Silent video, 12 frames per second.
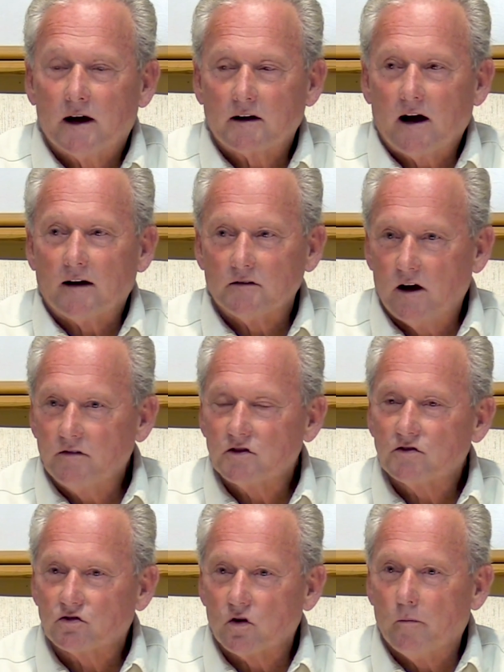And God loves
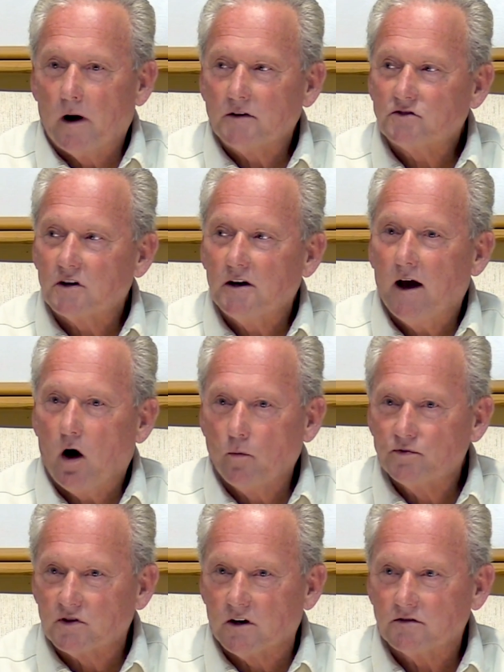us so much, He
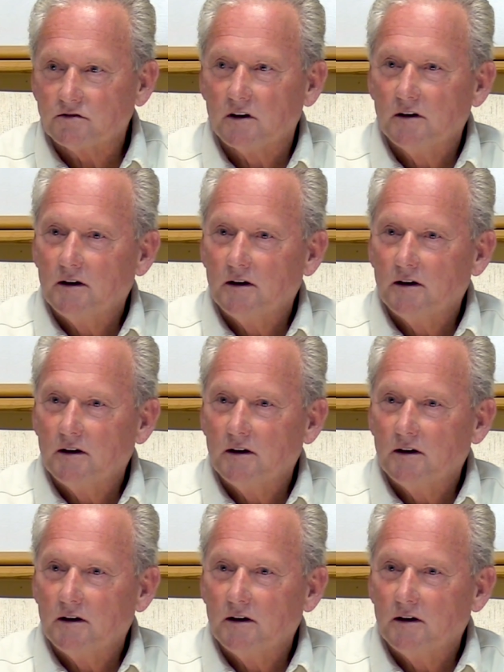helps us.